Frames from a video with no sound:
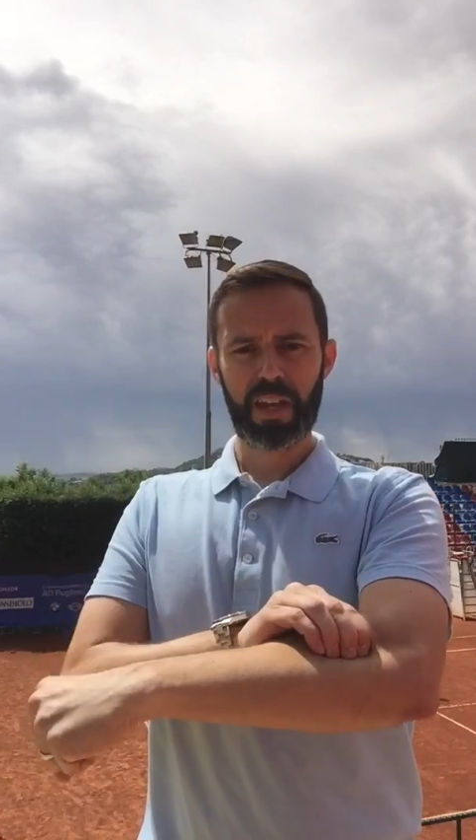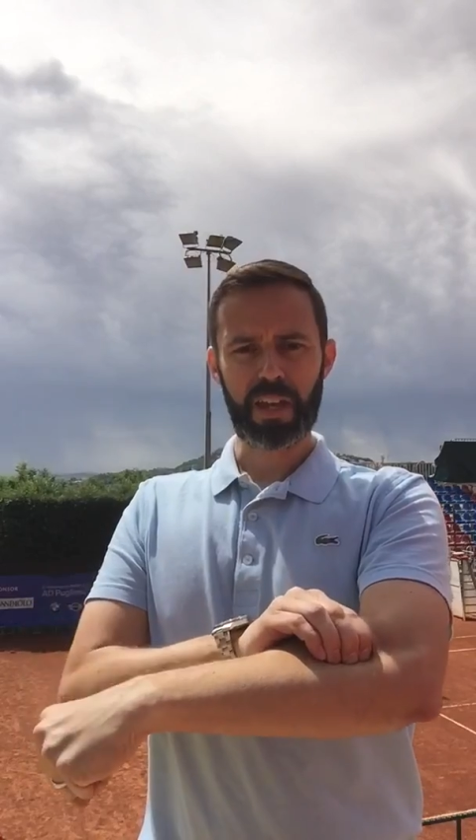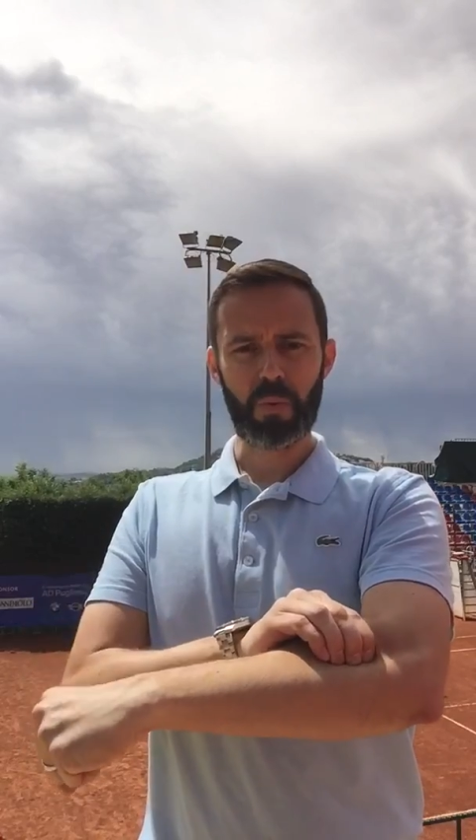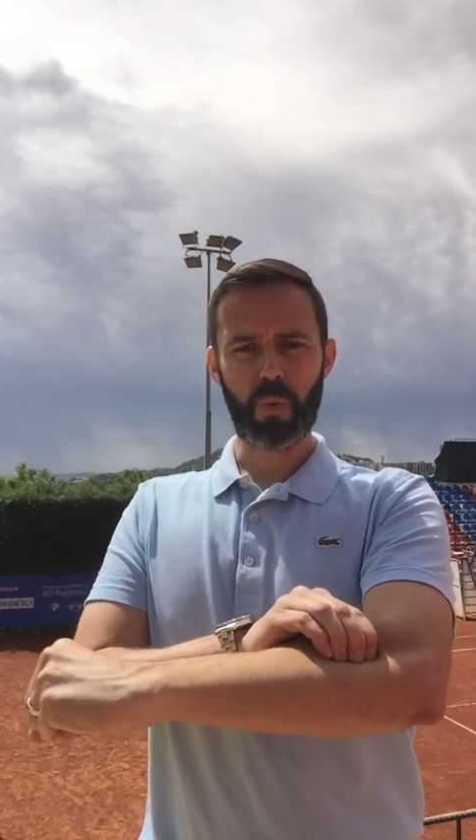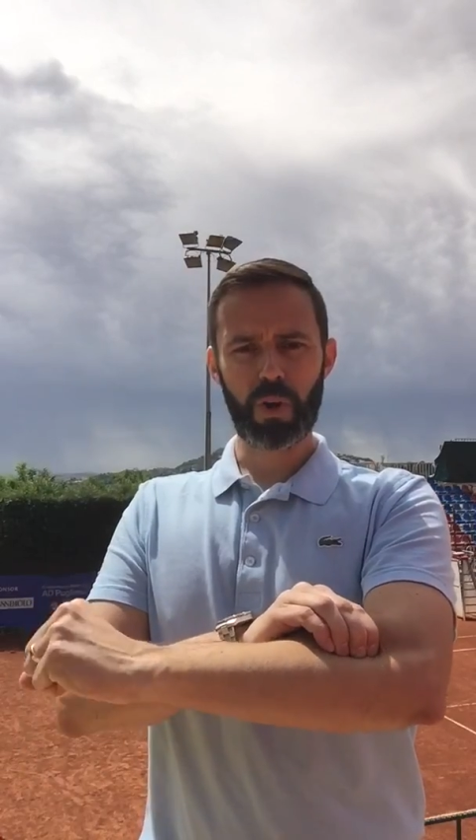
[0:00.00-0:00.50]

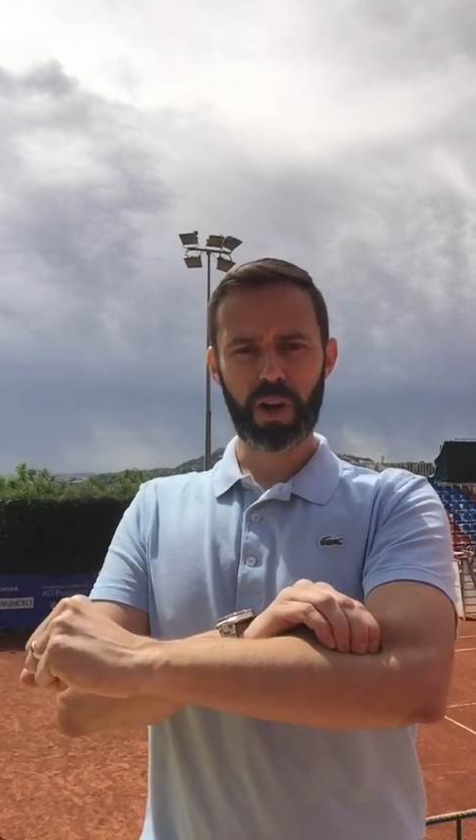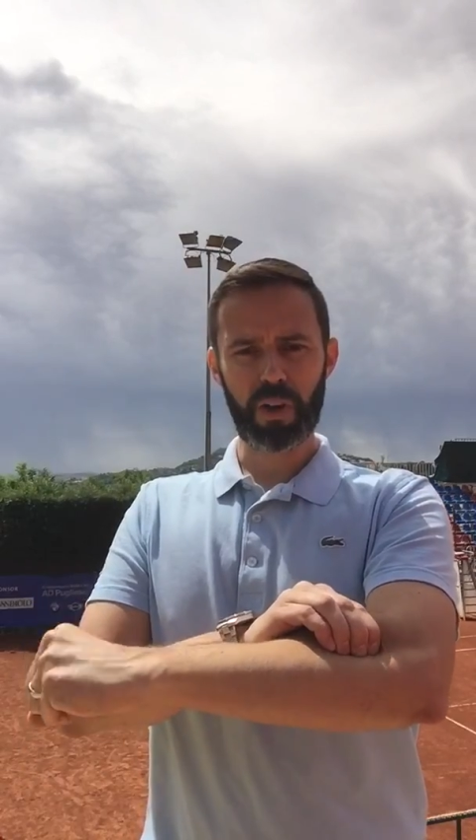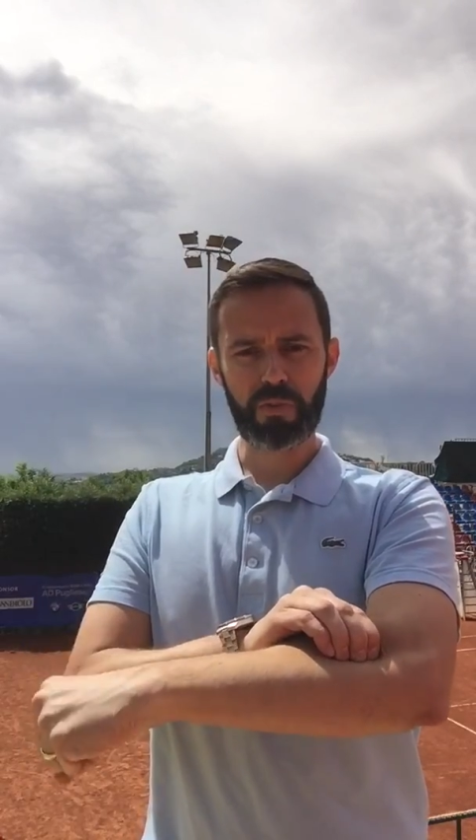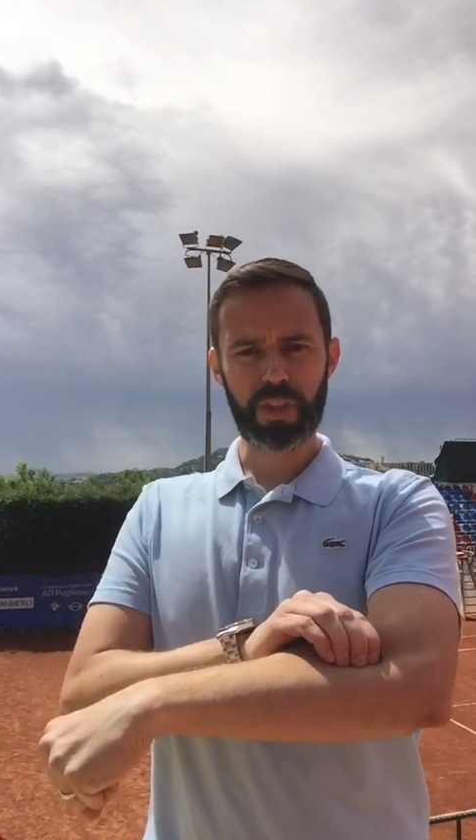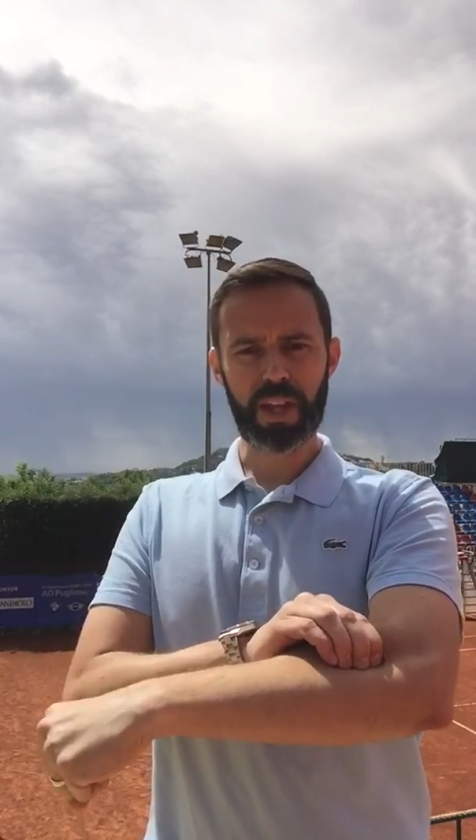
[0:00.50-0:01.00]
and work
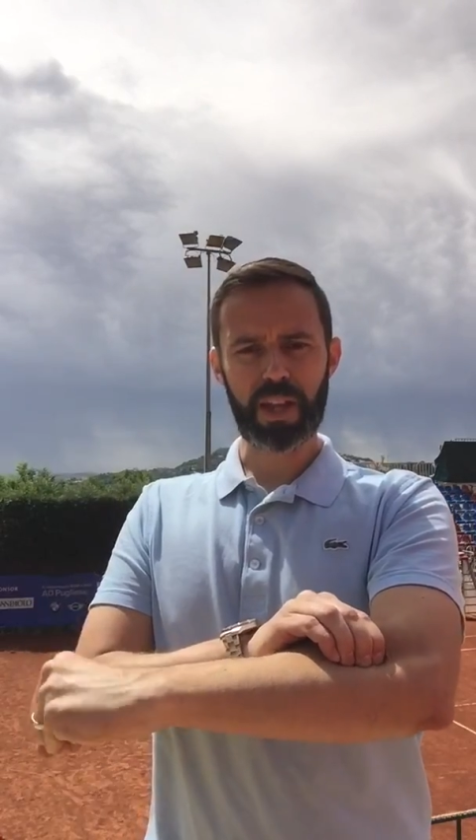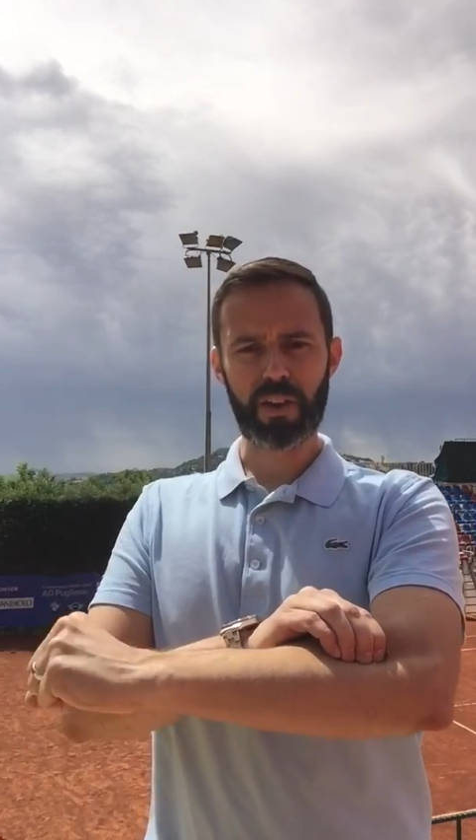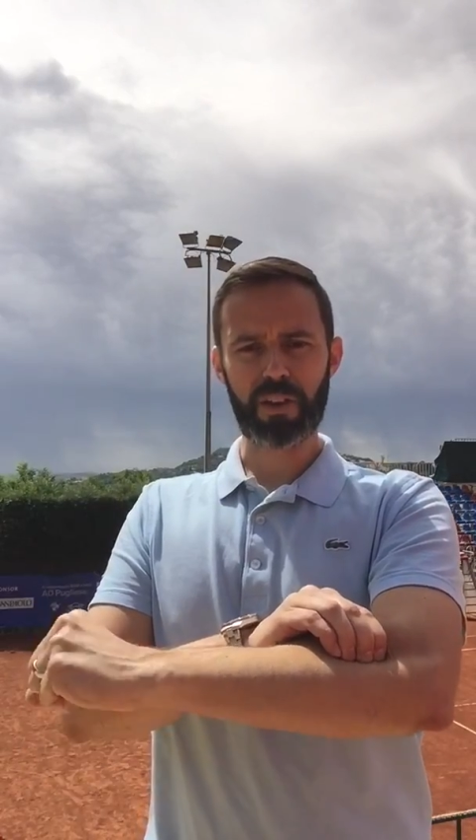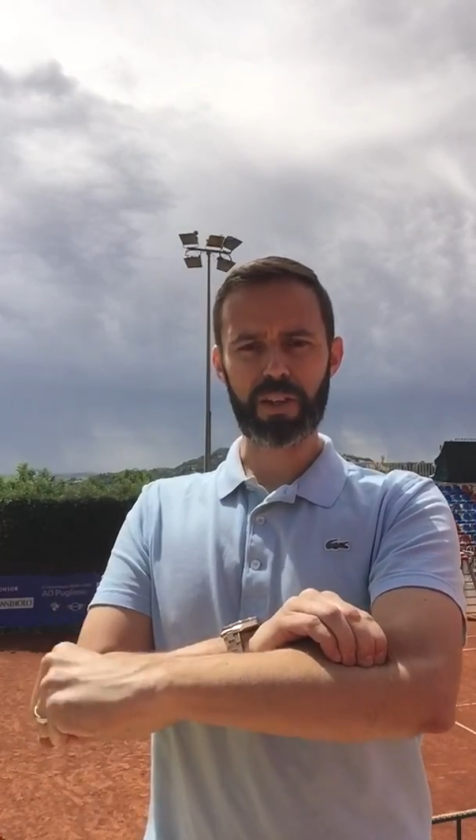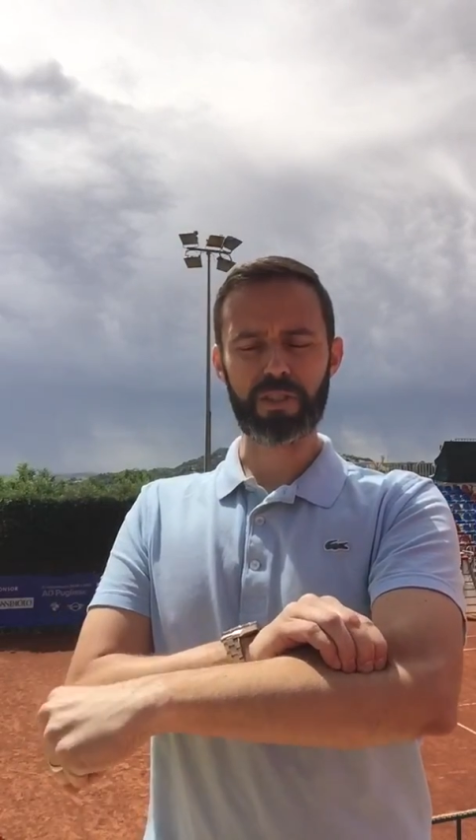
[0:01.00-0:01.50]
over that
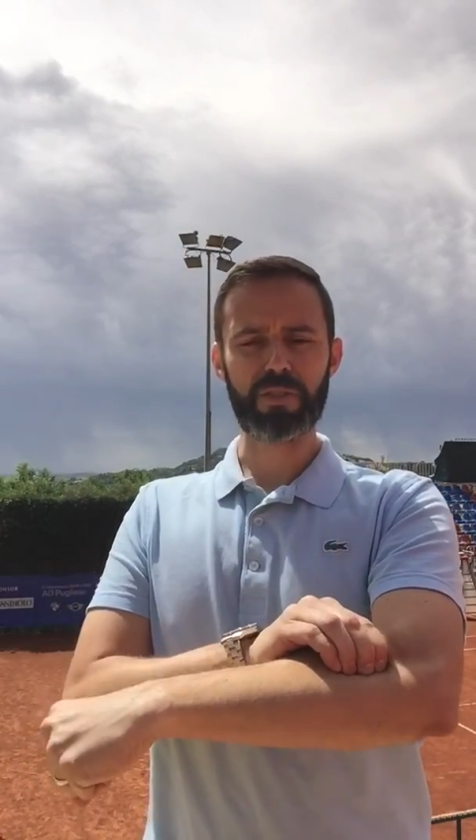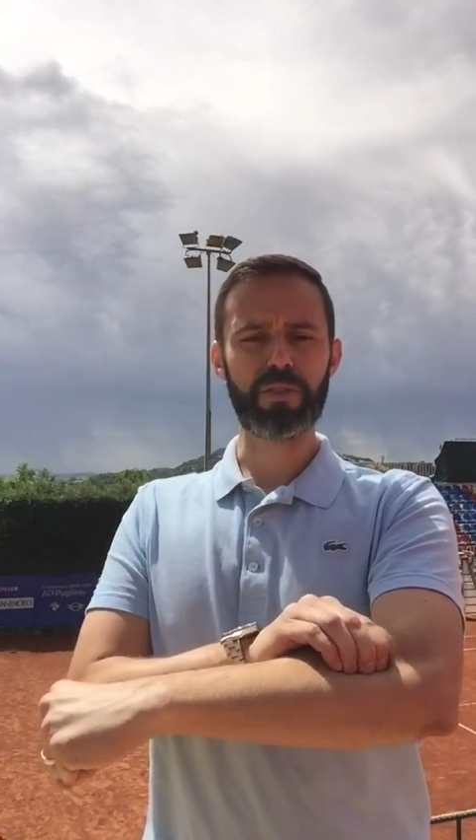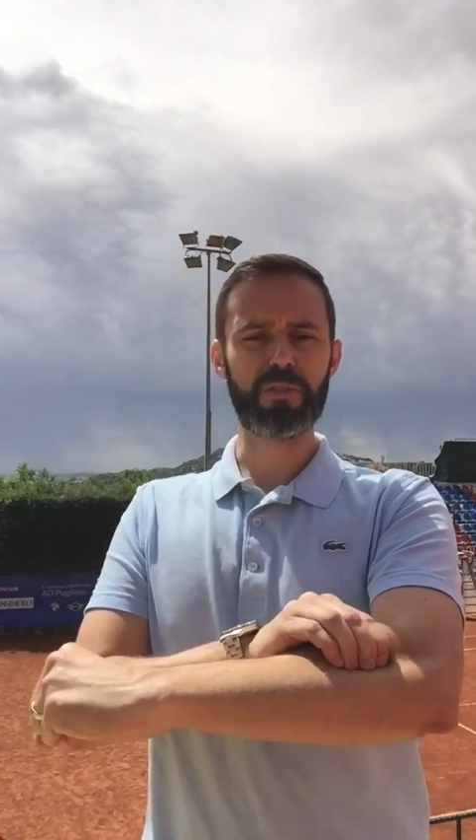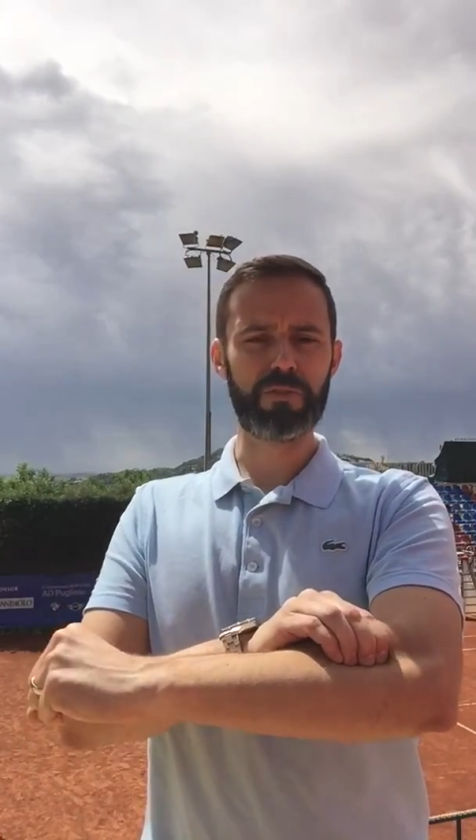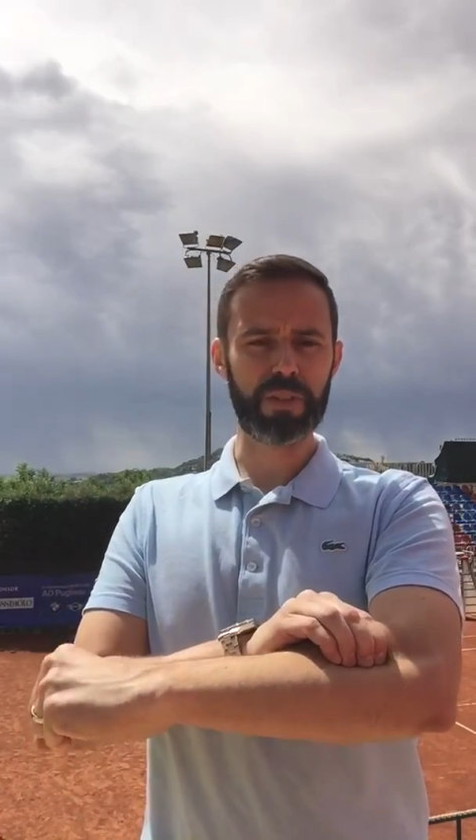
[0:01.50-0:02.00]
area
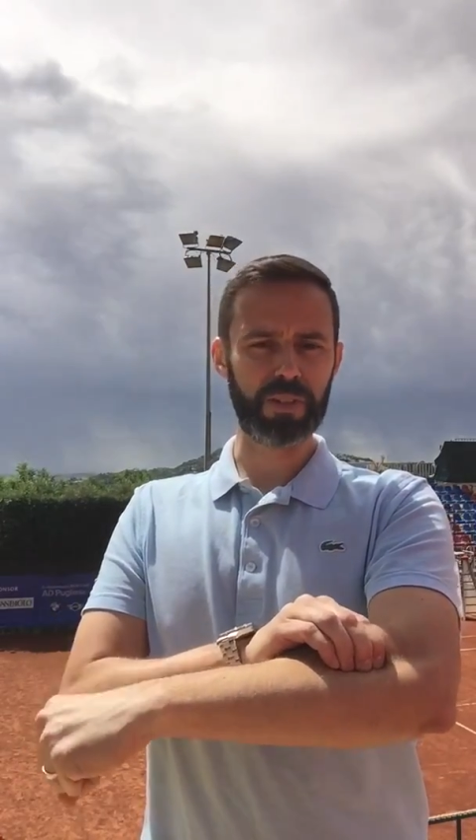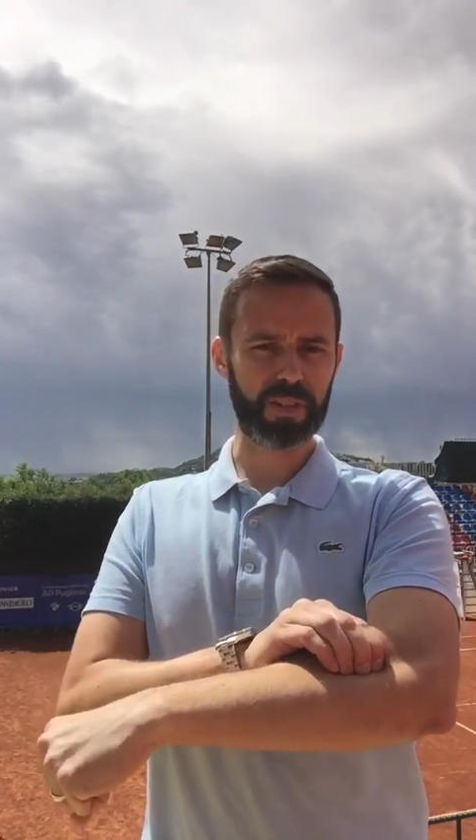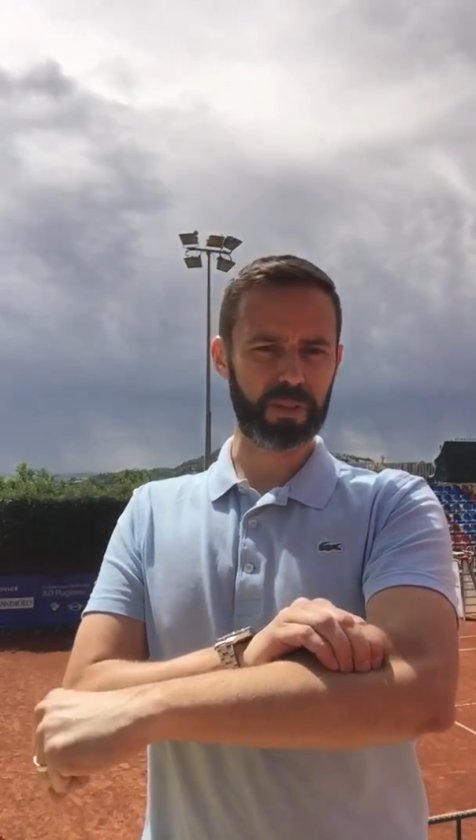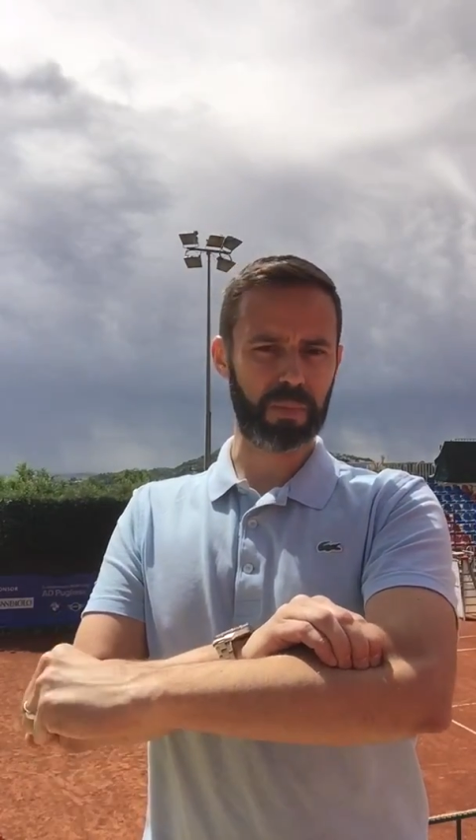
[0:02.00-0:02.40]
until you feel like